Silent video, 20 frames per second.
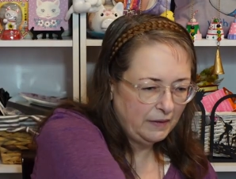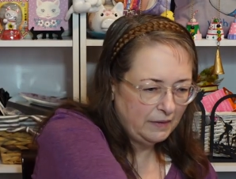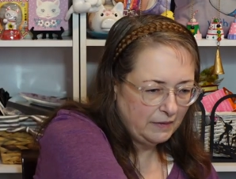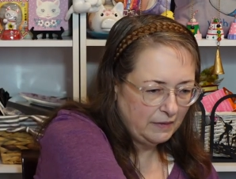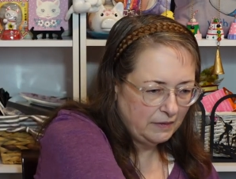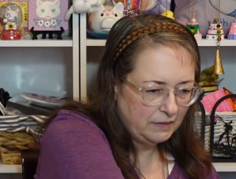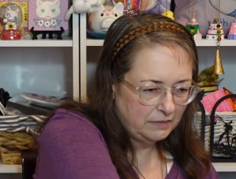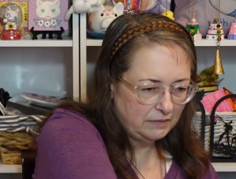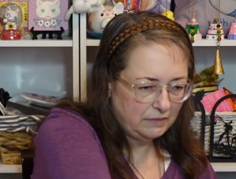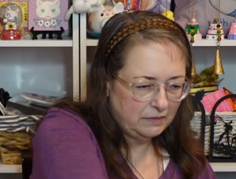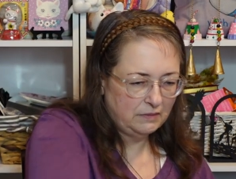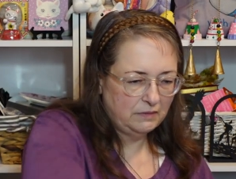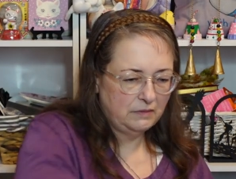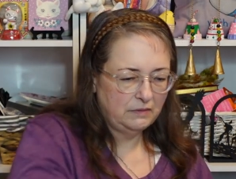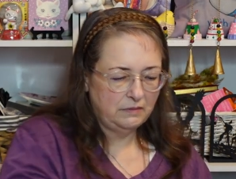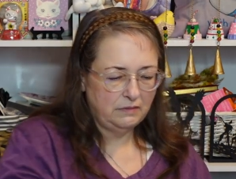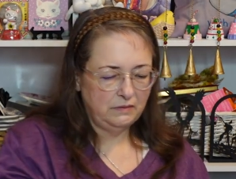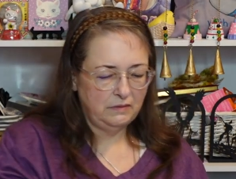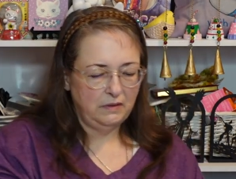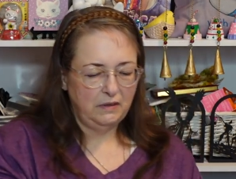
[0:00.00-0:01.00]

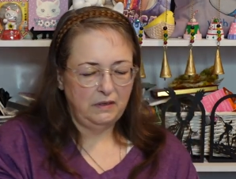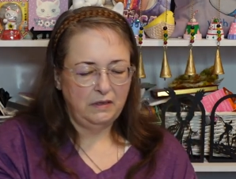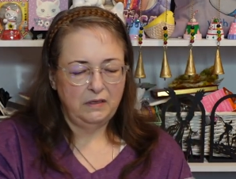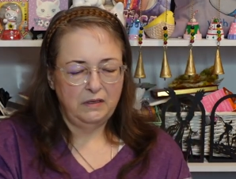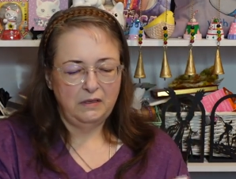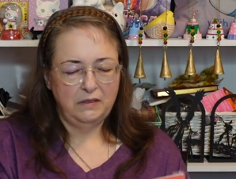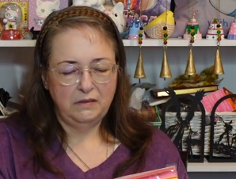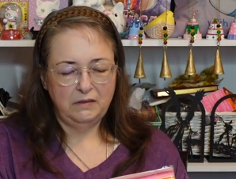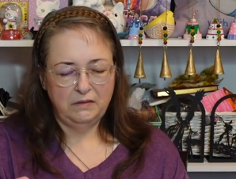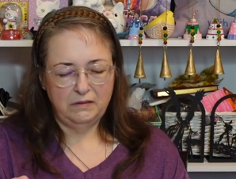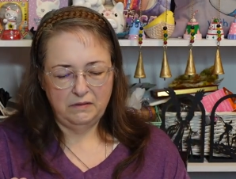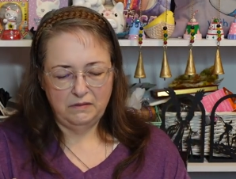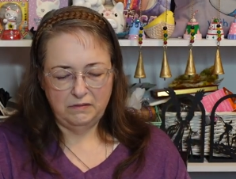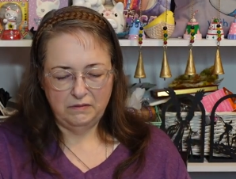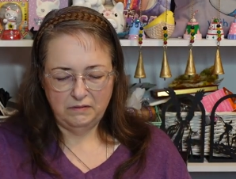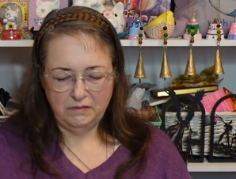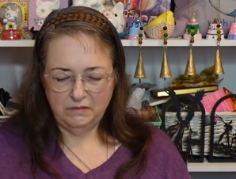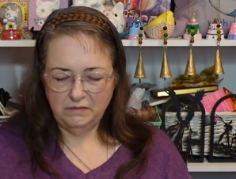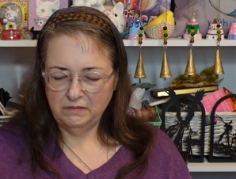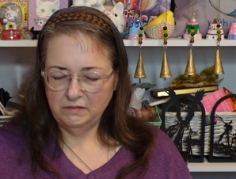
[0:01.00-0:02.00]

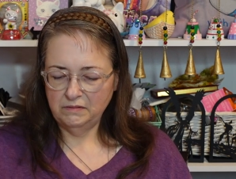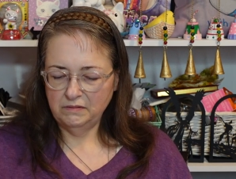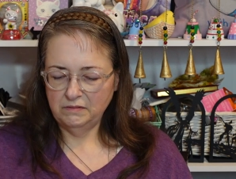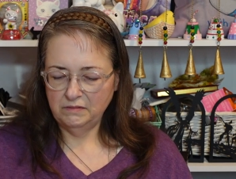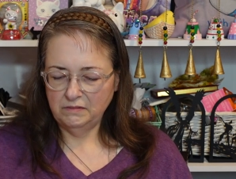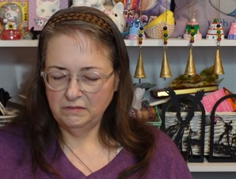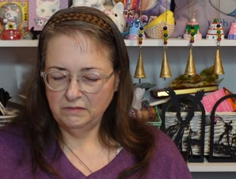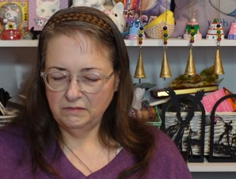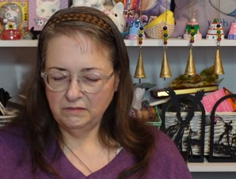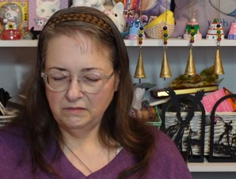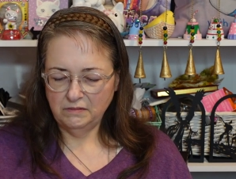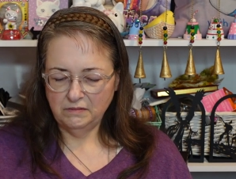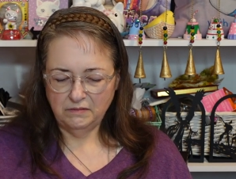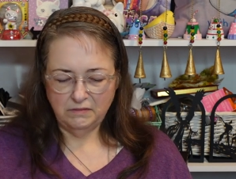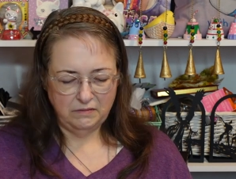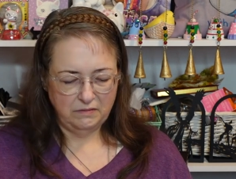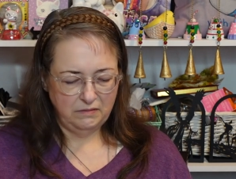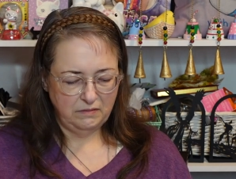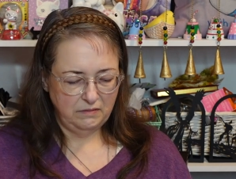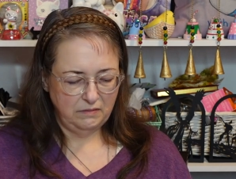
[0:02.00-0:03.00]

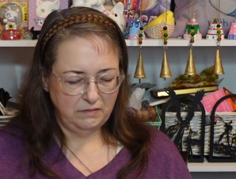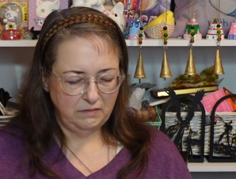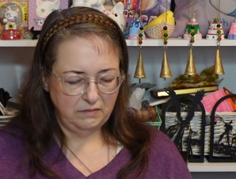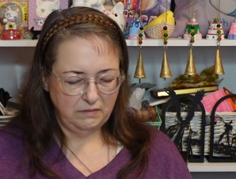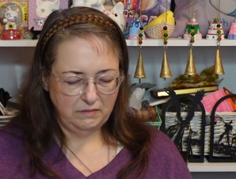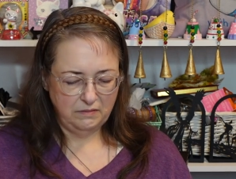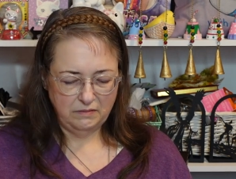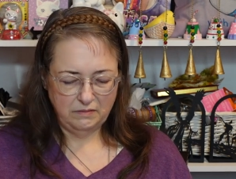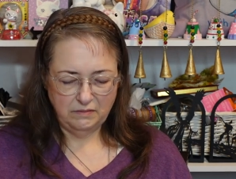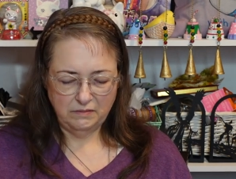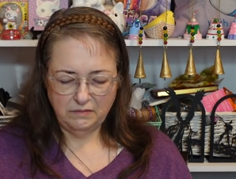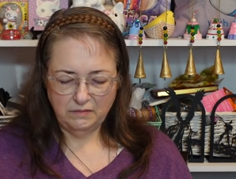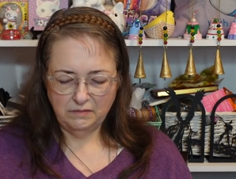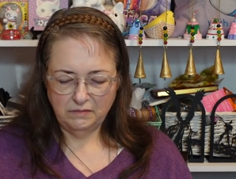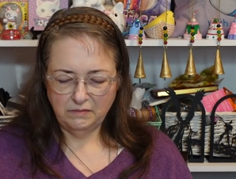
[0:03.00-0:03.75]
No one is speaking in this clip.